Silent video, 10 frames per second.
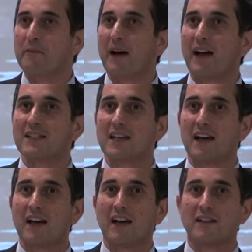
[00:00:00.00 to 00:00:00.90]
but
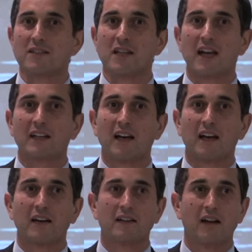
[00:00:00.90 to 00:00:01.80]
uh, she had
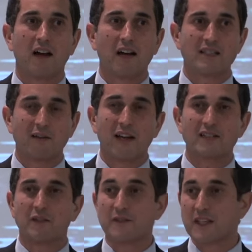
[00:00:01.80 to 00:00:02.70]
a heart arrest
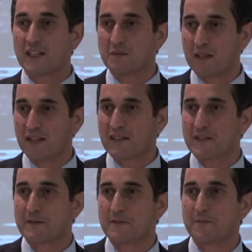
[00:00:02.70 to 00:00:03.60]
of six minutes,
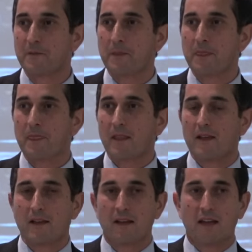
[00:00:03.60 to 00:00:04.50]

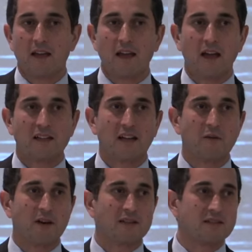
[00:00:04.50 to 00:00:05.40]
and I
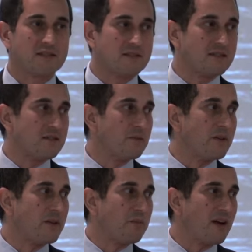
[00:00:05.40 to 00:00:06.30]
was with
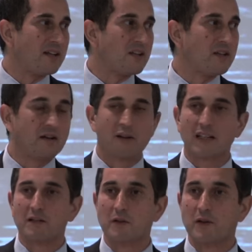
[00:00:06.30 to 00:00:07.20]
the brethren
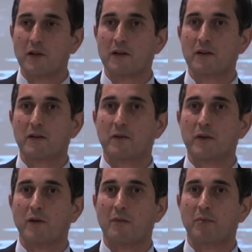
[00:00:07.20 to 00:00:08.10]
already in Roanoke. We
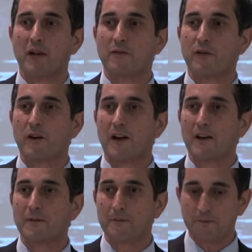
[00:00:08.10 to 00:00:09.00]
were praying for her,
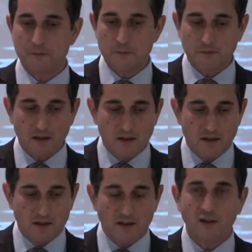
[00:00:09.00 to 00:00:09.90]

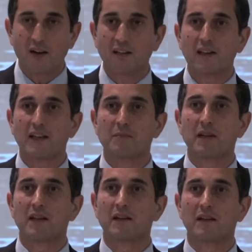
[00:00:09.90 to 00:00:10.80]
and the Lord has
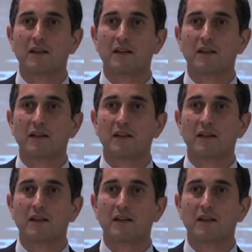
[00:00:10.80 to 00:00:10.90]
been